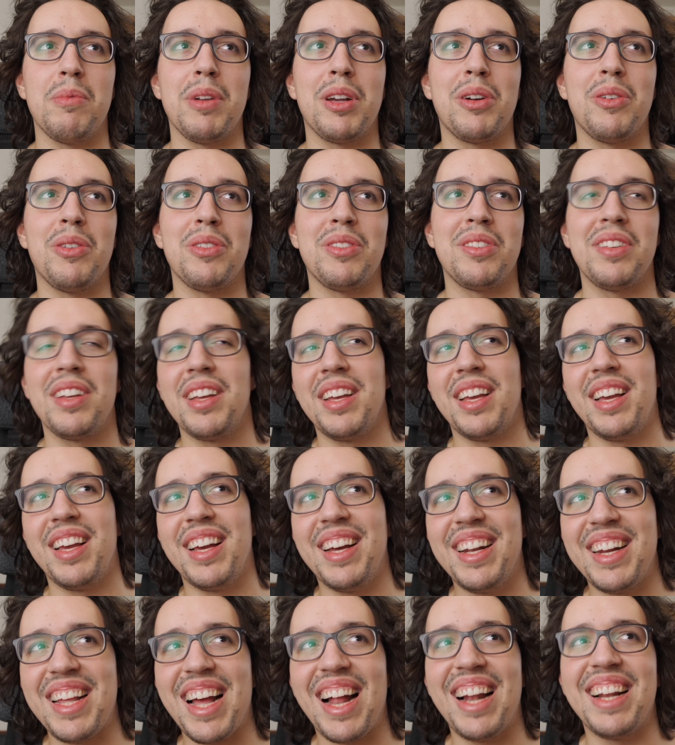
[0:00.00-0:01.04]
because
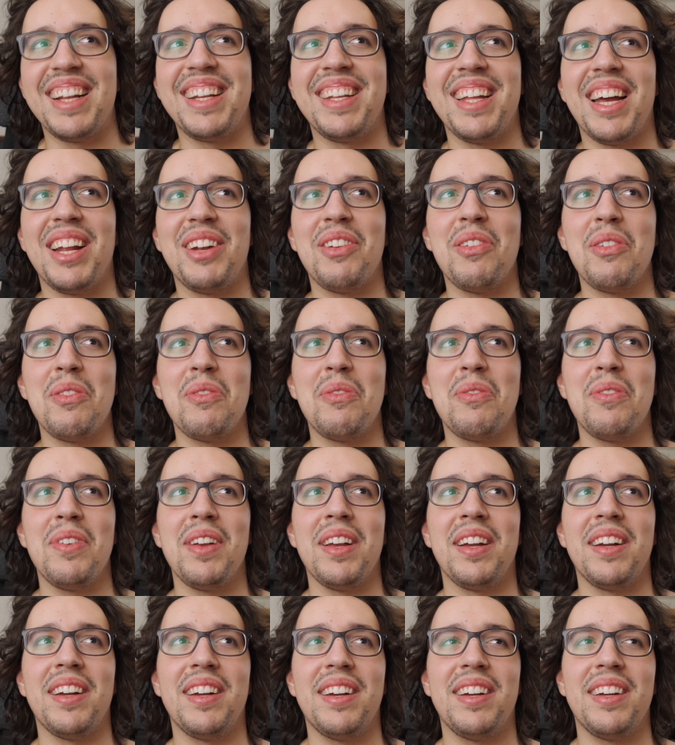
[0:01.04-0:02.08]
in reality I don't
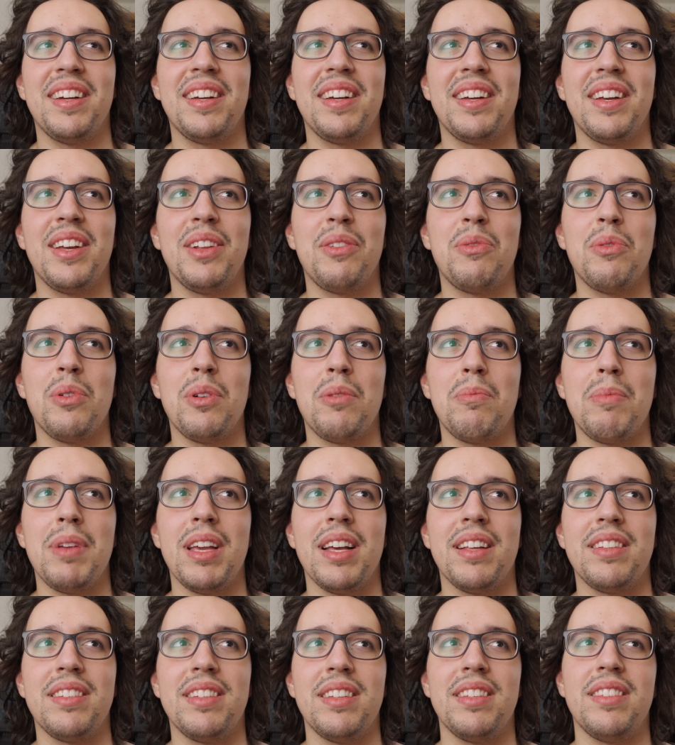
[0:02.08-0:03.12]
think it would be
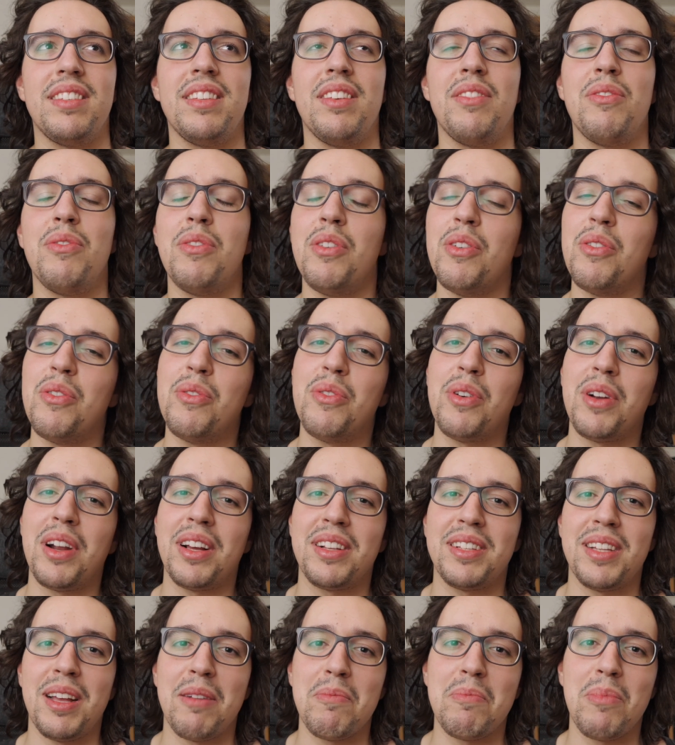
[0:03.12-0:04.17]
as easy if you, for
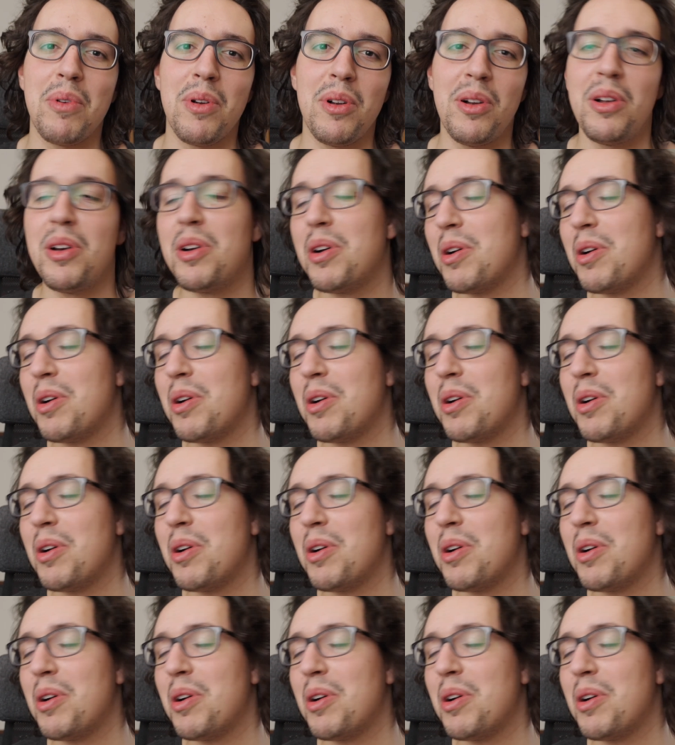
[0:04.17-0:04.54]
example,